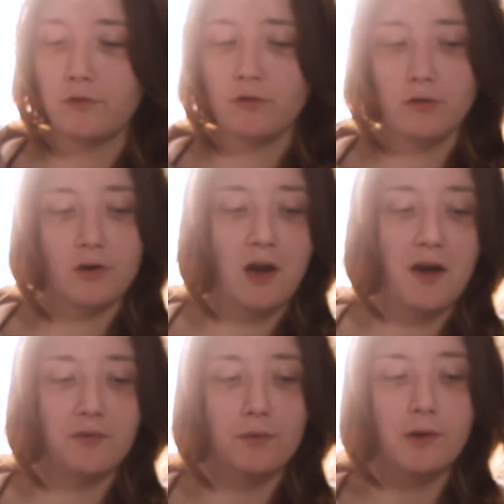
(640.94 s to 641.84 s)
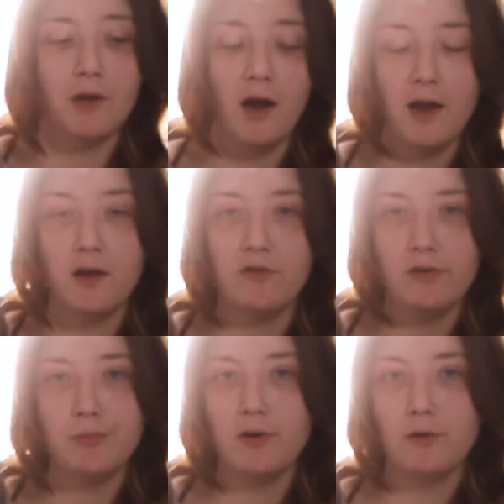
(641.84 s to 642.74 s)
So you can have a really high end
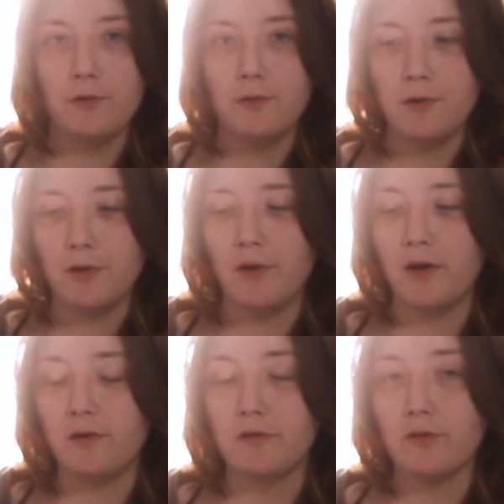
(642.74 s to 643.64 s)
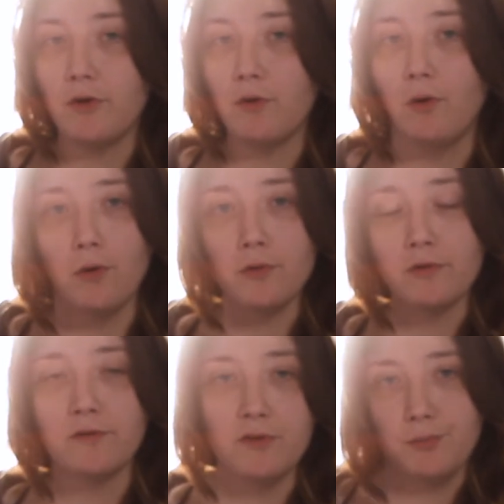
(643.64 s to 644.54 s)
GPU and a slow
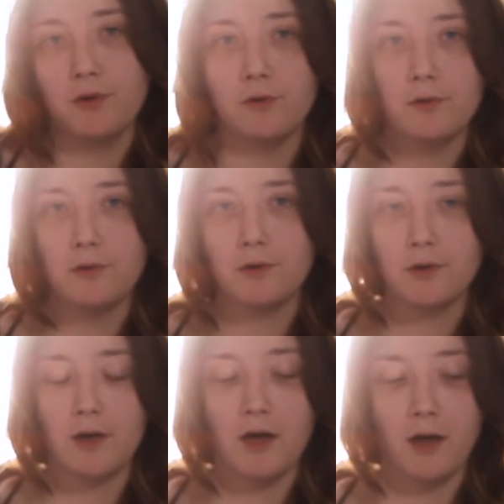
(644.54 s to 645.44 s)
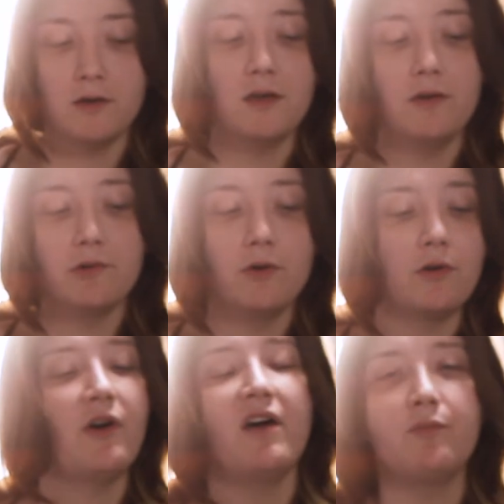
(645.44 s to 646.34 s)
older CPU, and even though
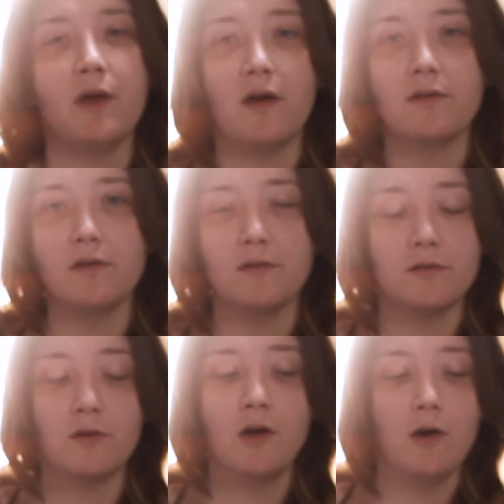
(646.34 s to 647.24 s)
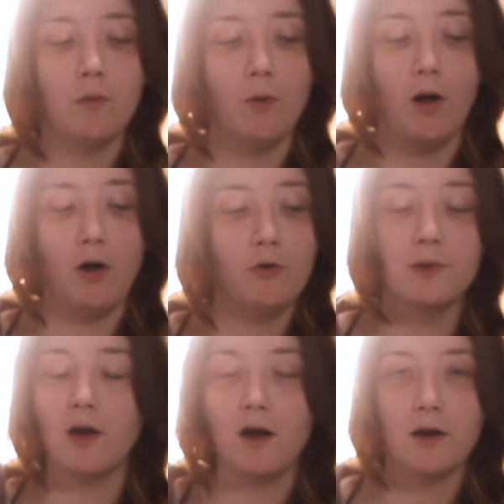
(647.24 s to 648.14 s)
your FPSs will all
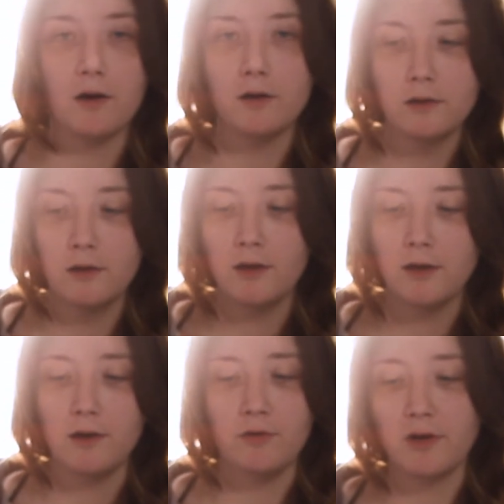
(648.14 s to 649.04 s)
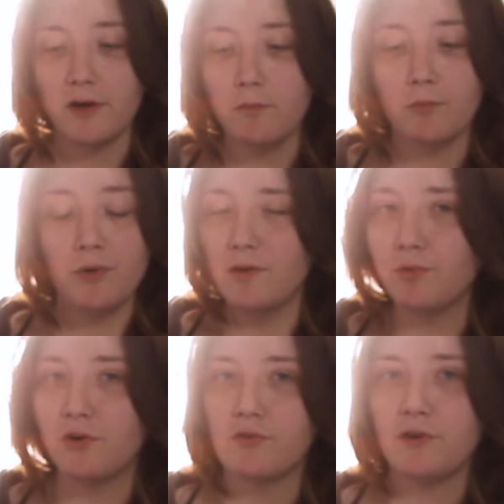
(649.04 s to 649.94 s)
be higher, the game will play
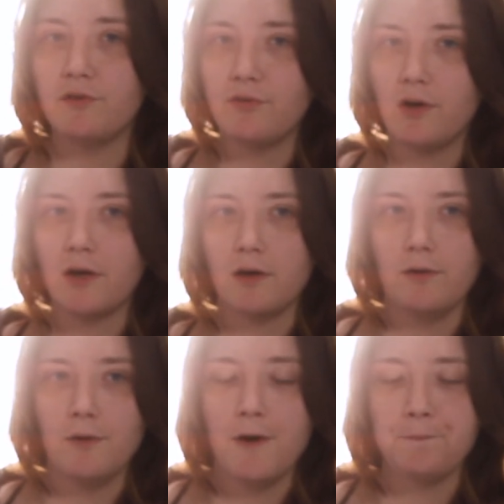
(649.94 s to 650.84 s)
perfectly fine.